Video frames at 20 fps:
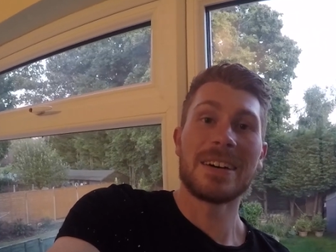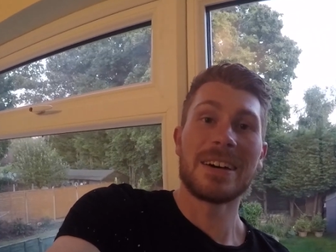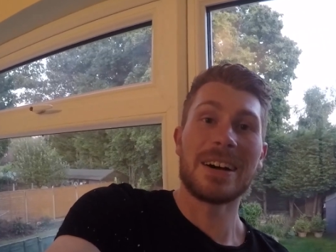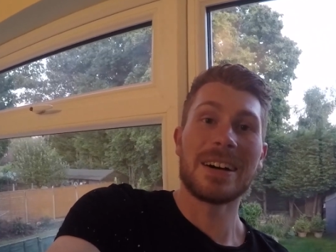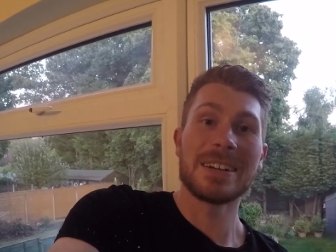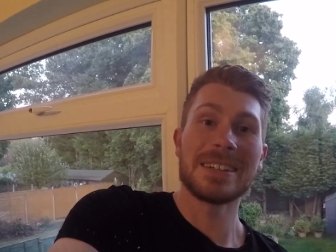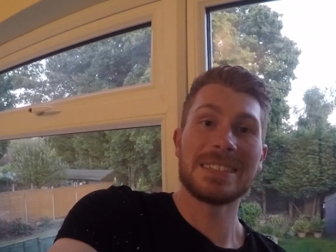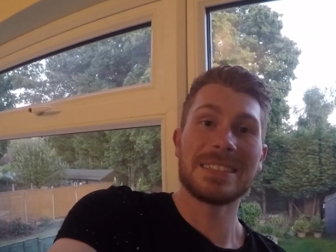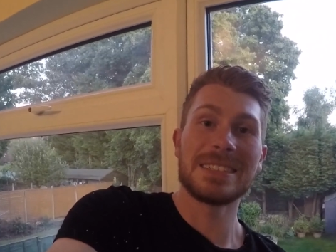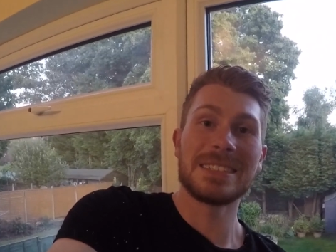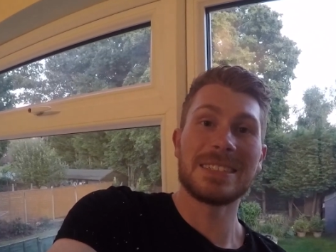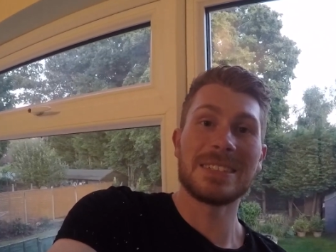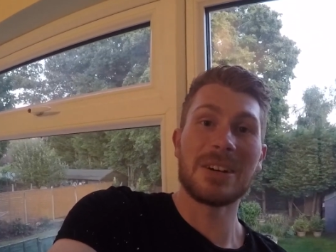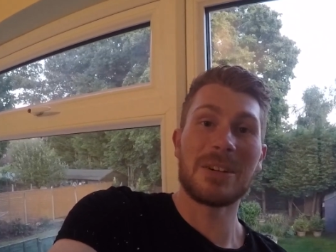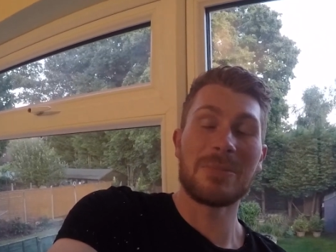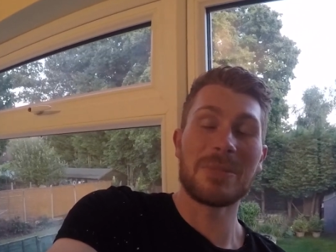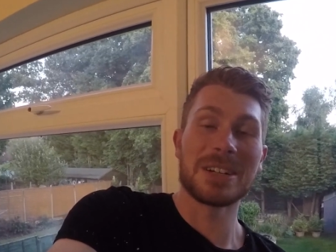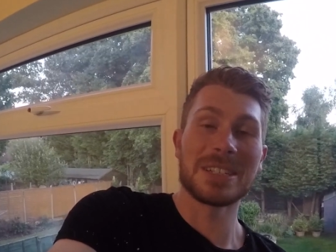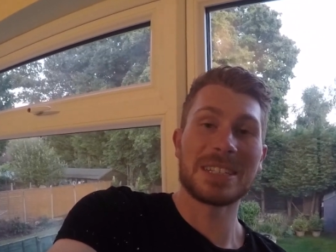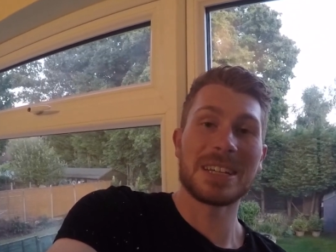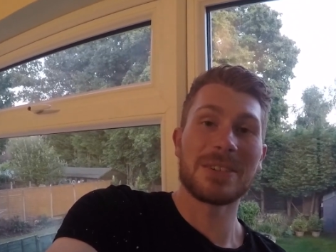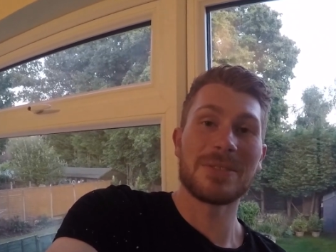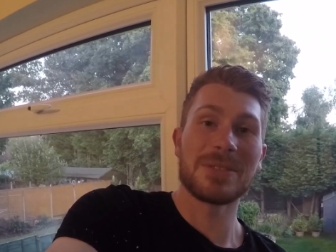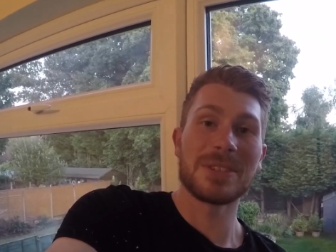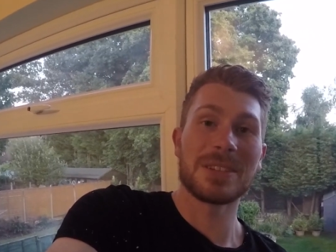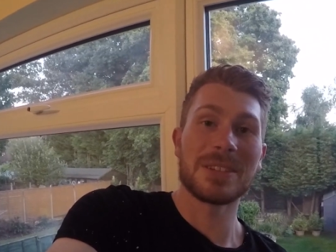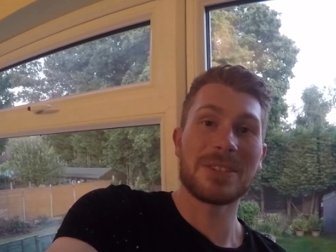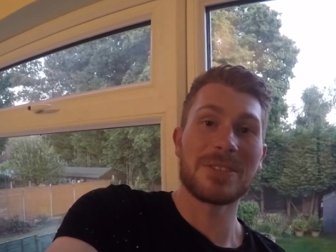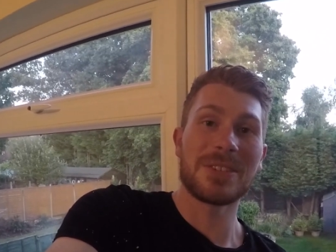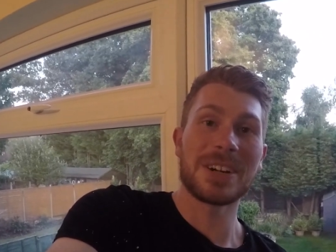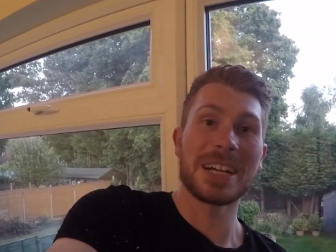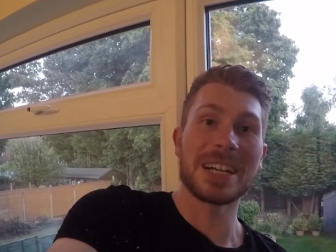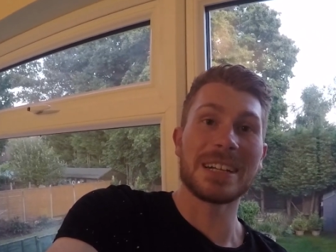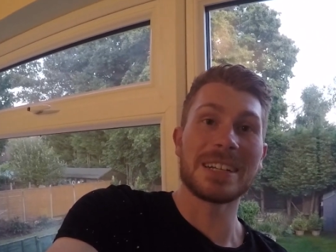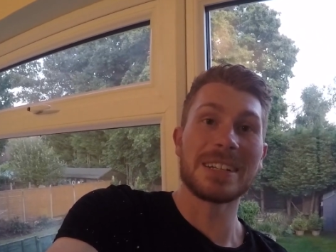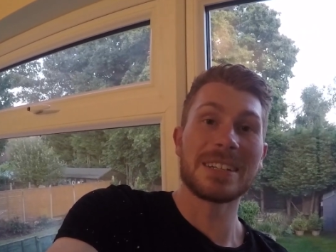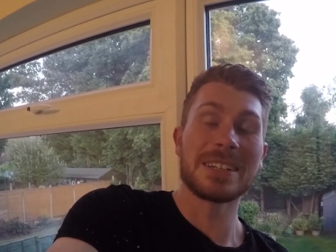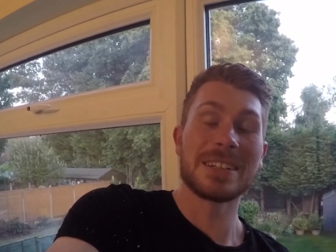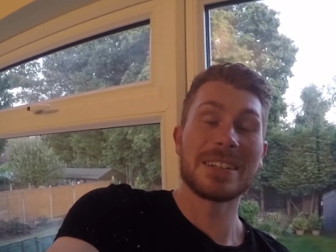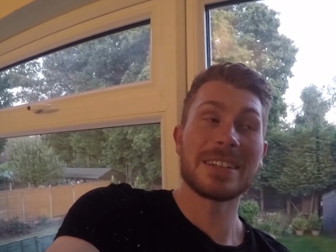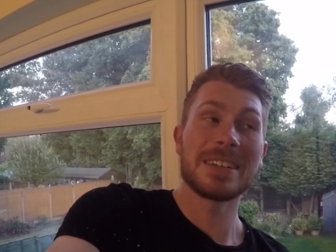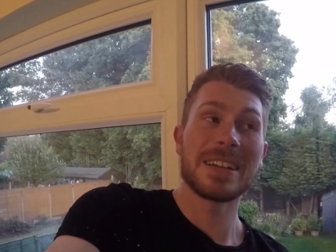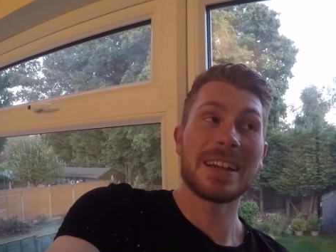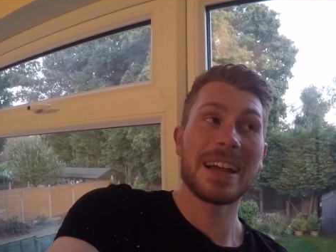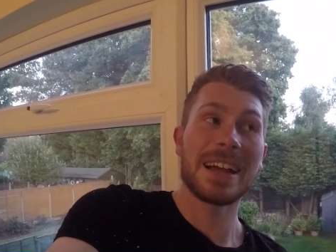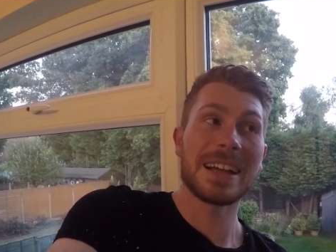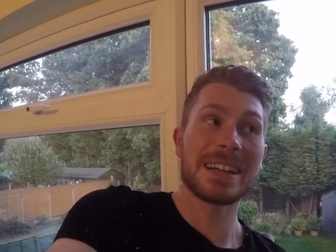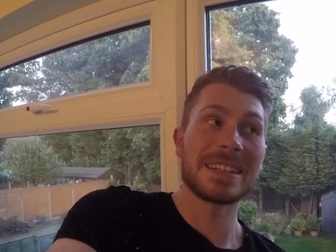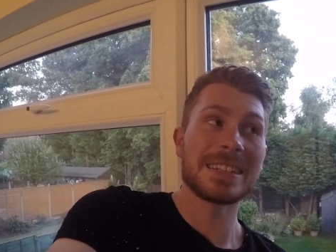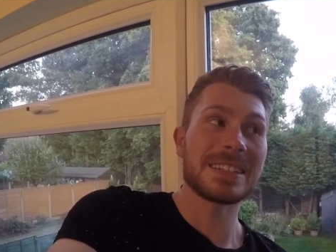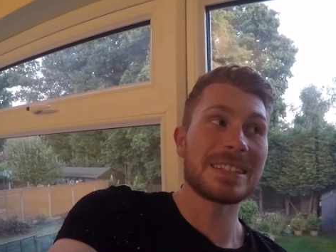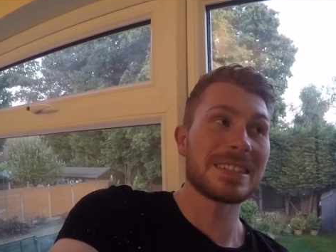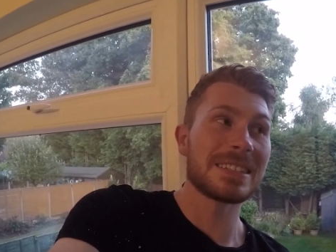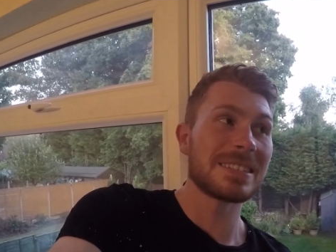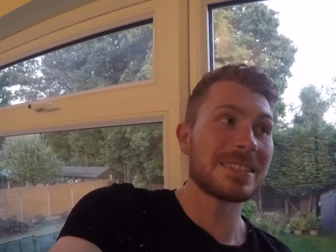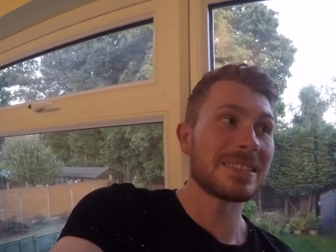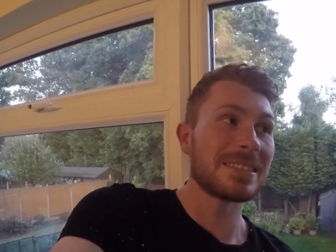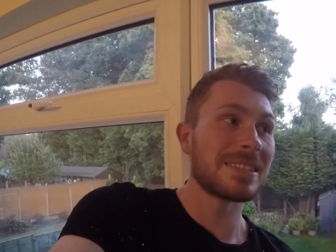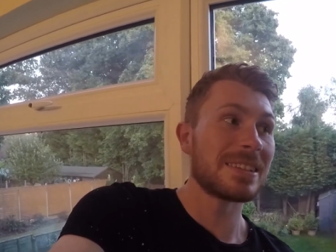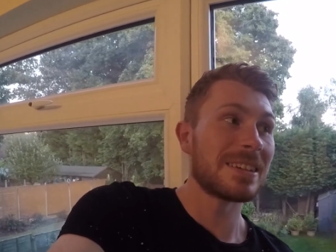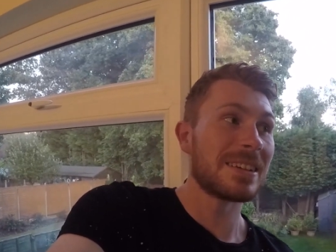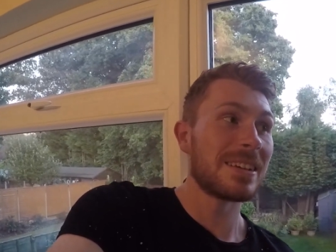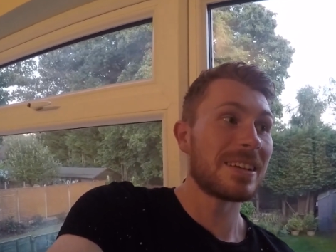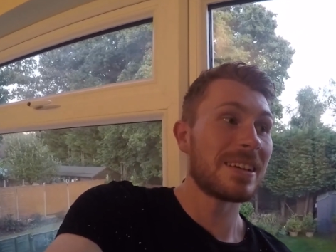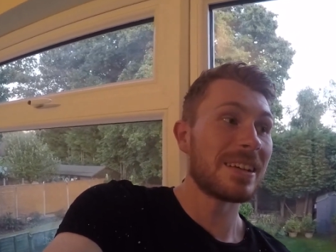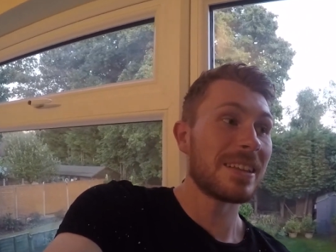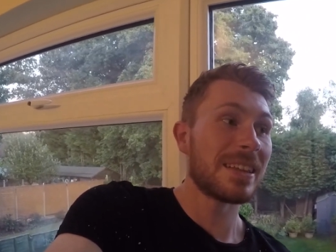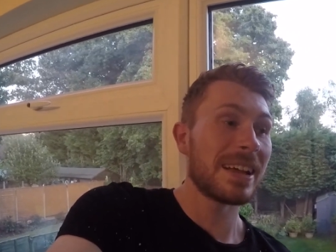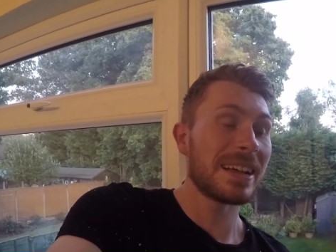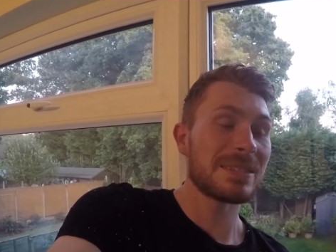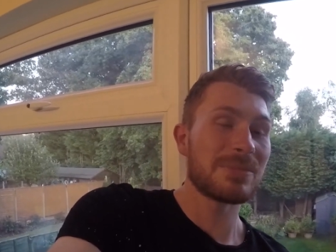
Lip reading: I got myself a degree. And that is